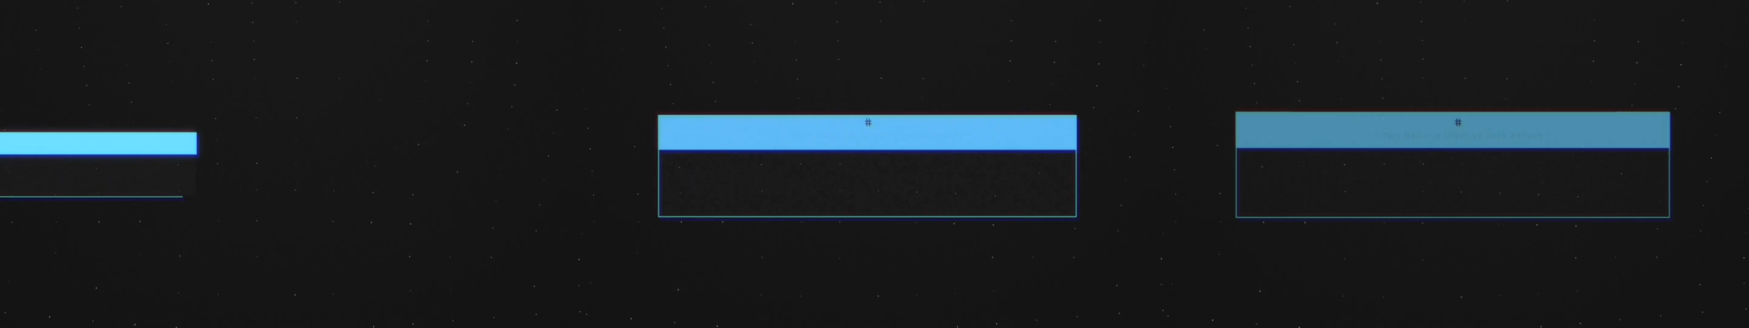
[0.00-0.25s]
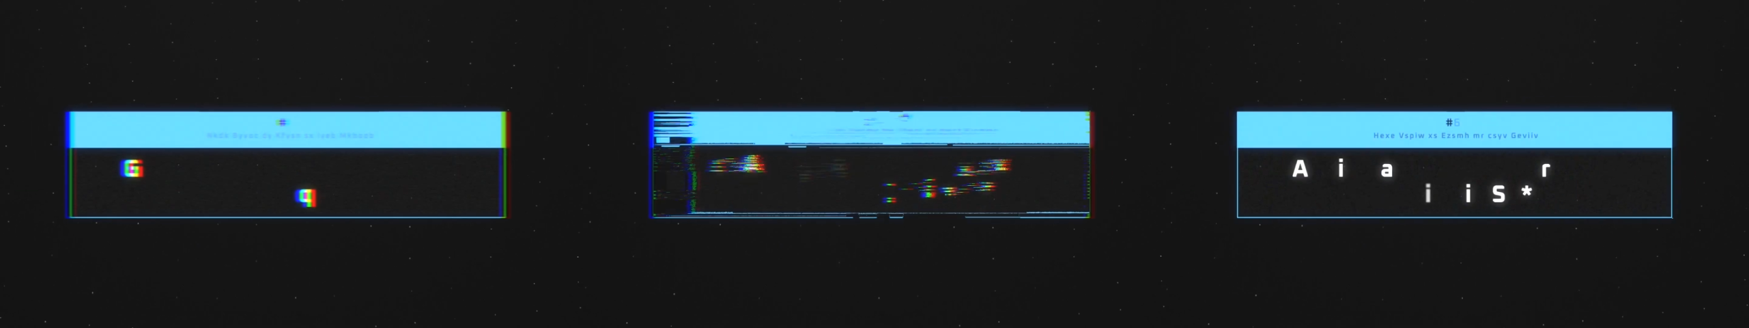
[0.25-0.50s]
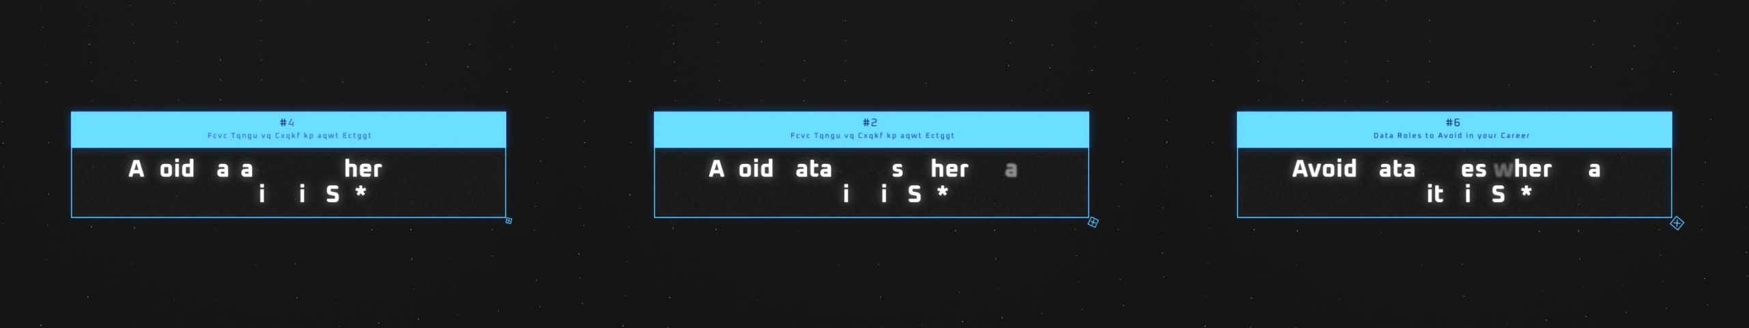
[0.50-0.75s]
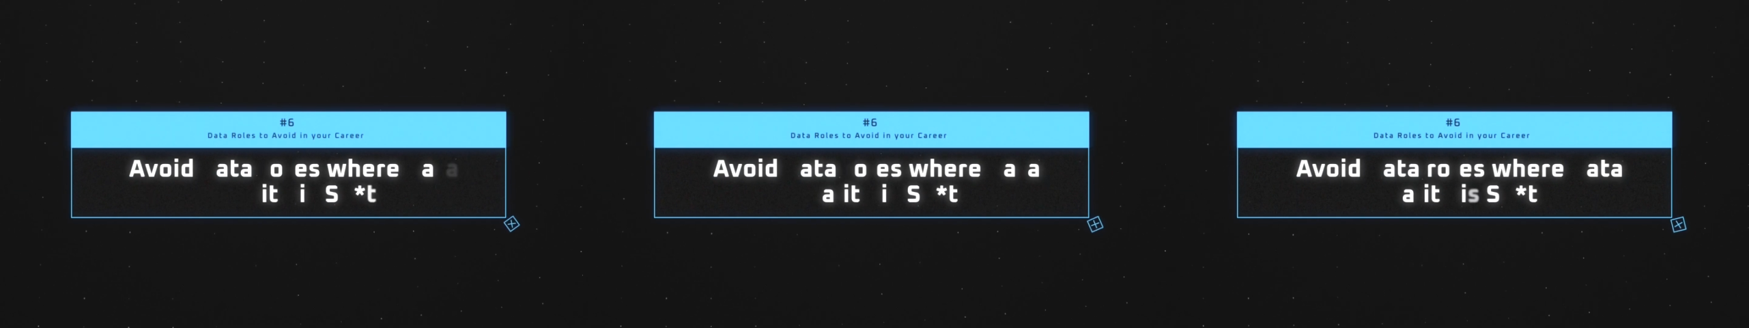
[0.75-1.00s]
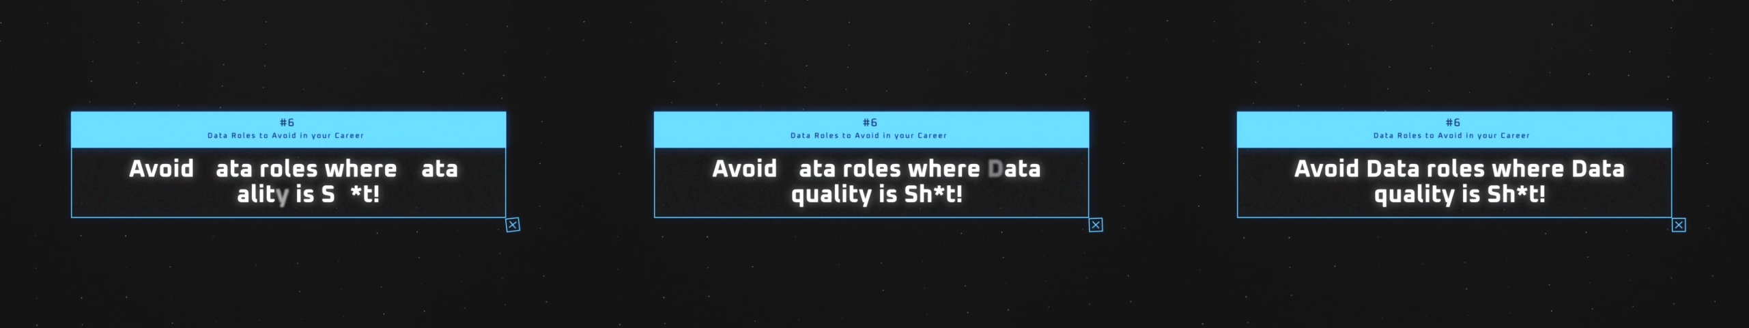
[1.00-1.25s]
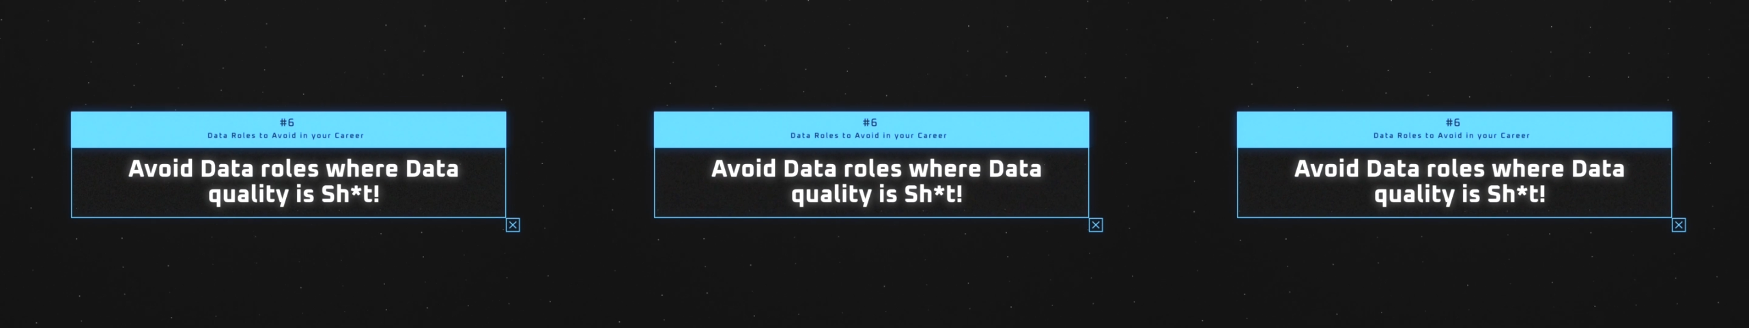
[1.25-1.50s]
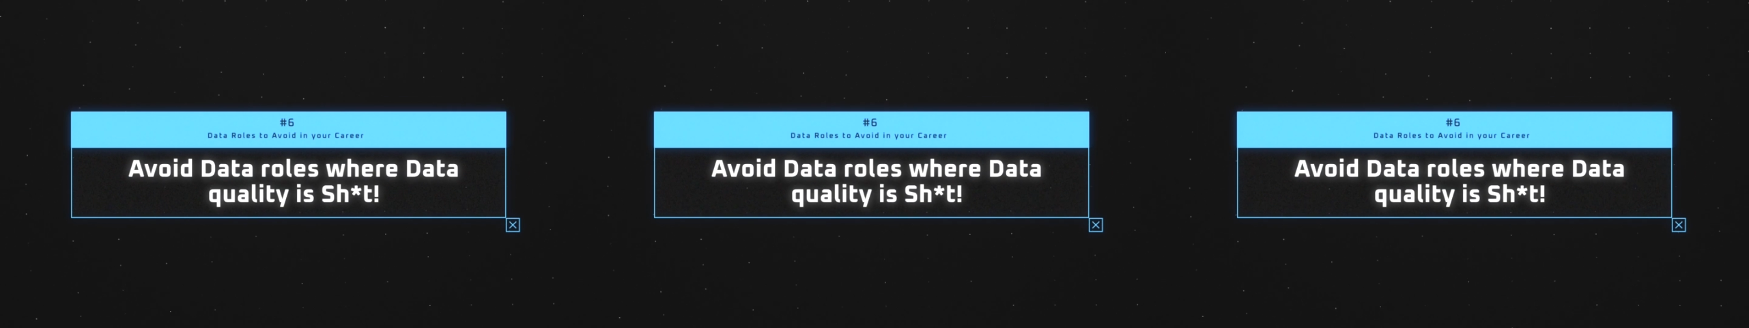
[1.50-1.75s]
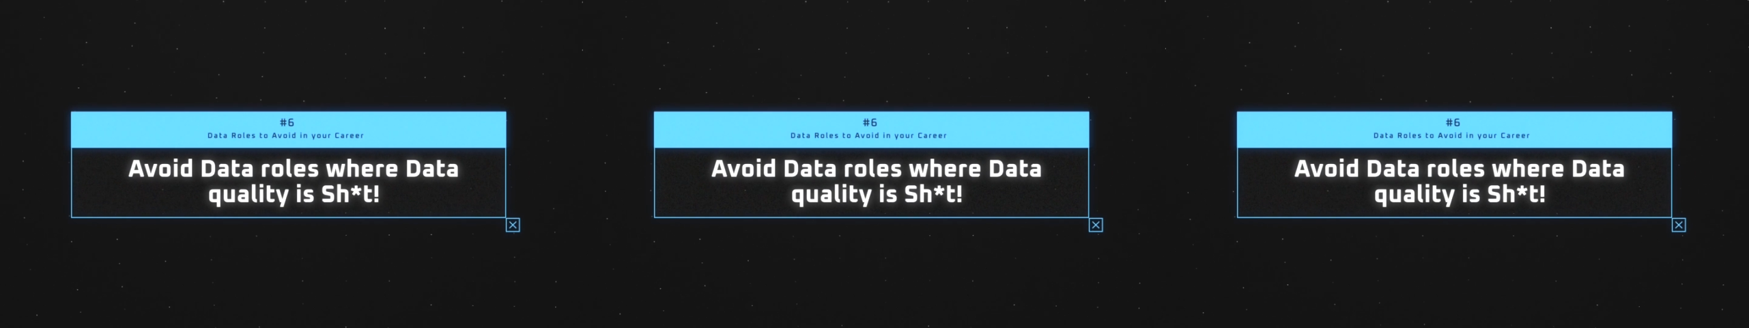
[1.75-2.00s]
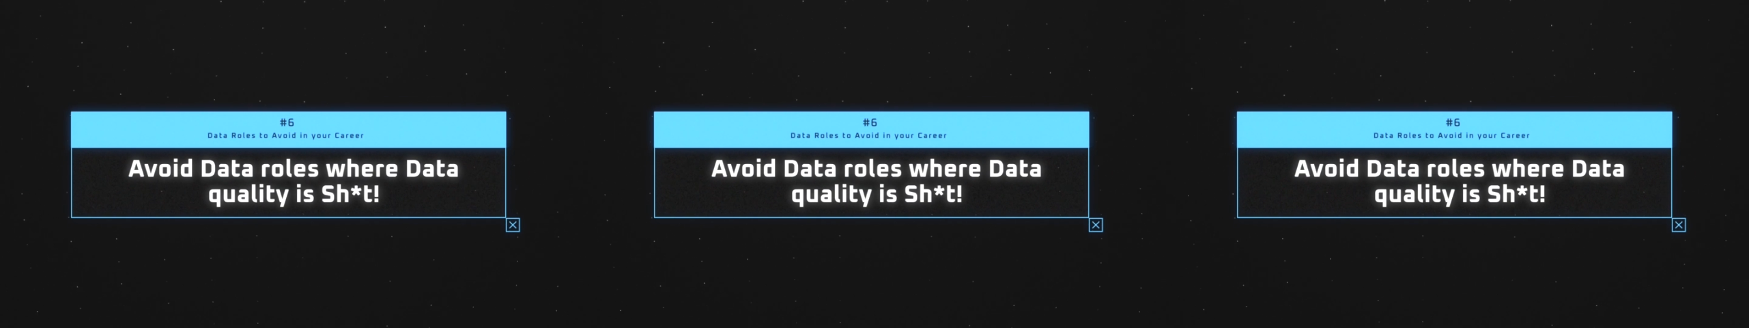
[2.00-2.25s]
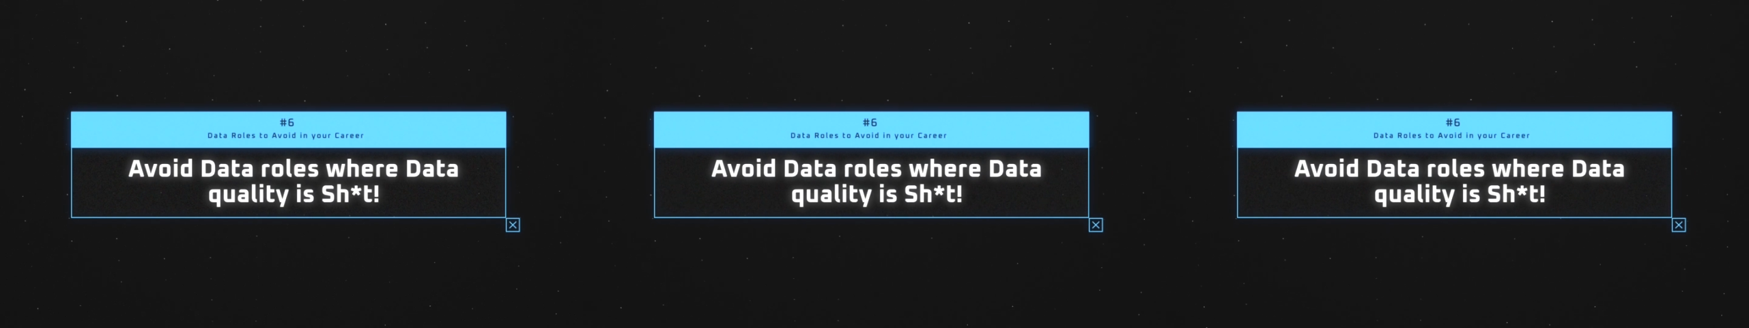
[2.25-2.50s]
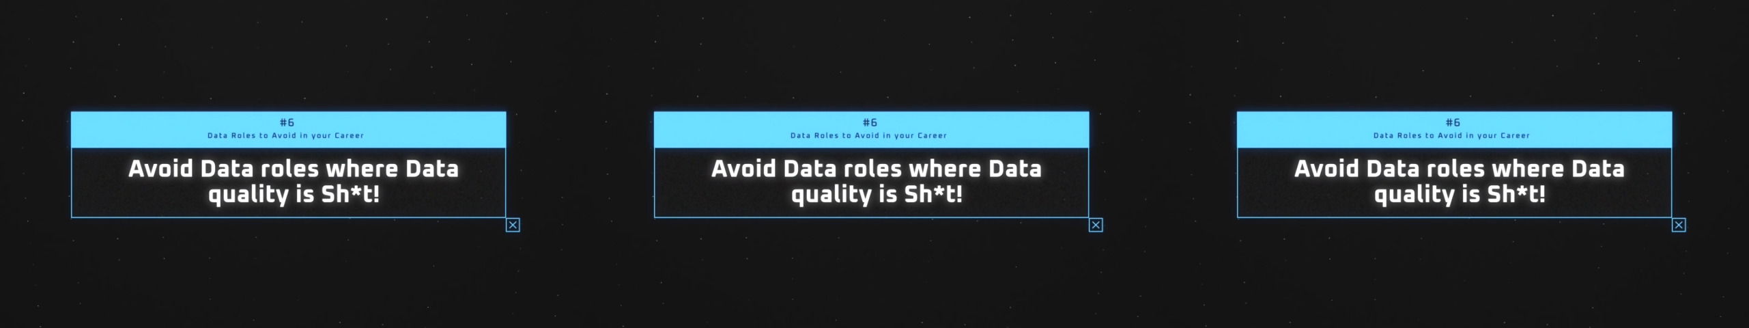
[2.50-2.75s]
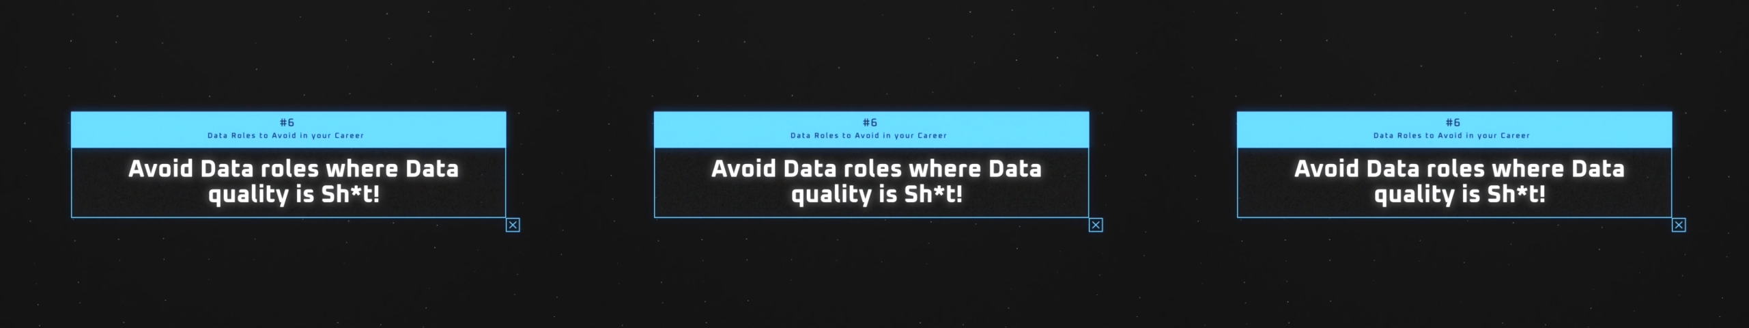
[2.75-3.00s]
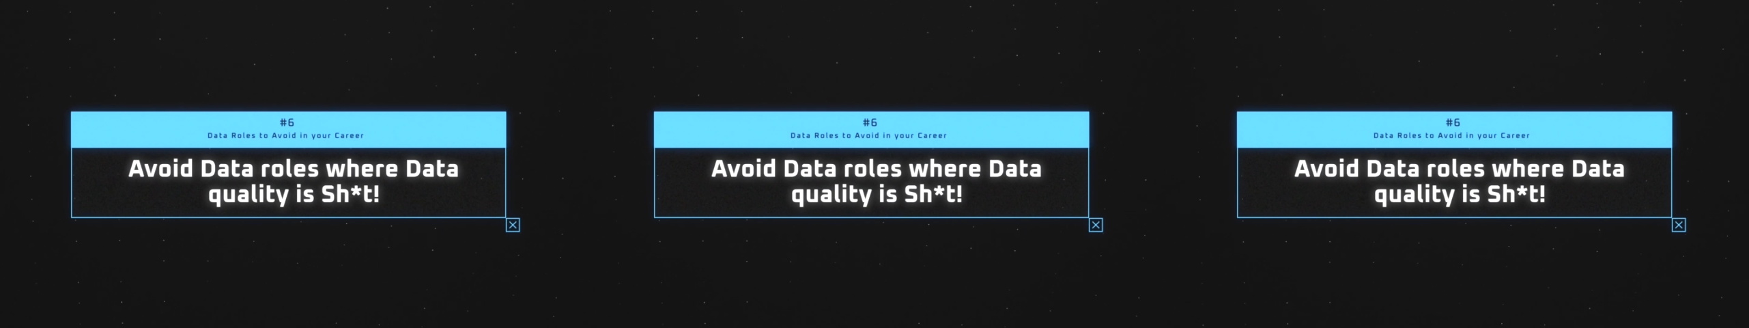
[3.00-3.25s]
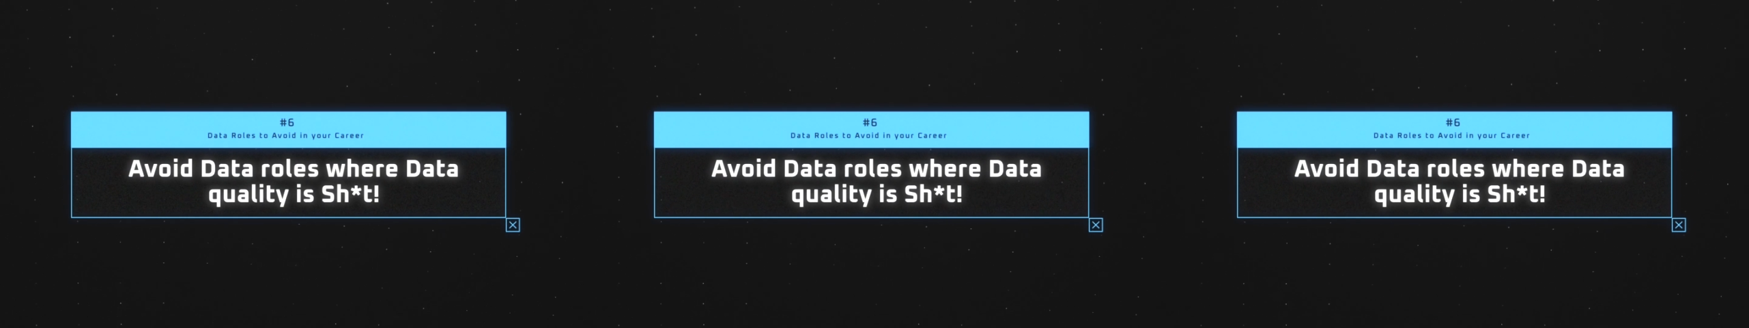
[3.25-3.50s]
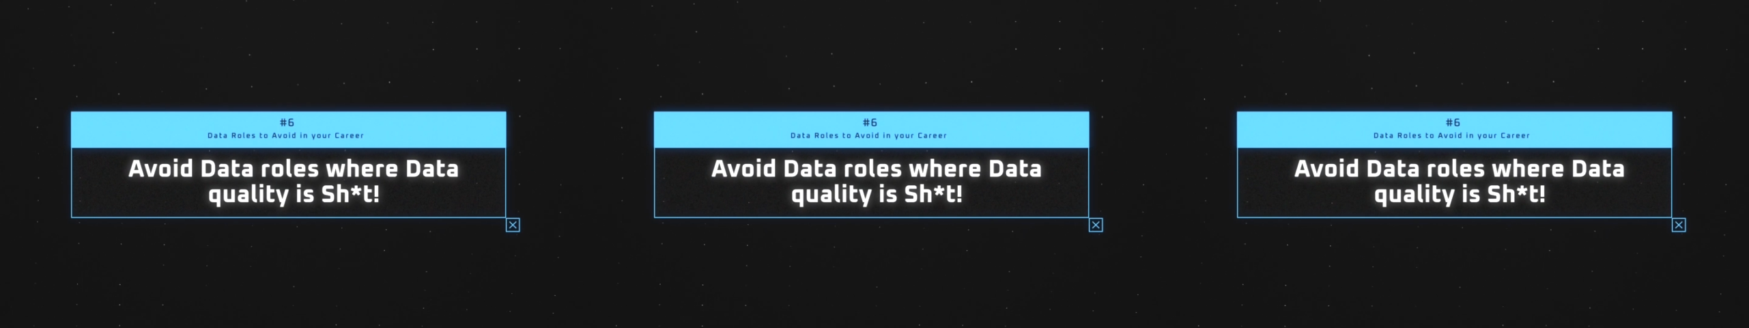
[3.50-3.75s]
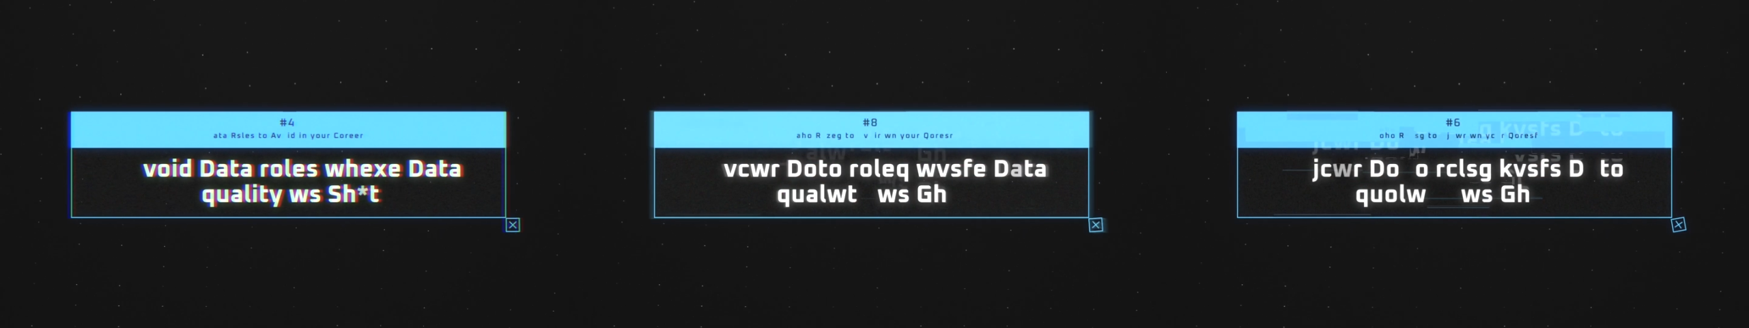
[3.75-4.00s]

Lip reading: Nobody's mouth can be seen.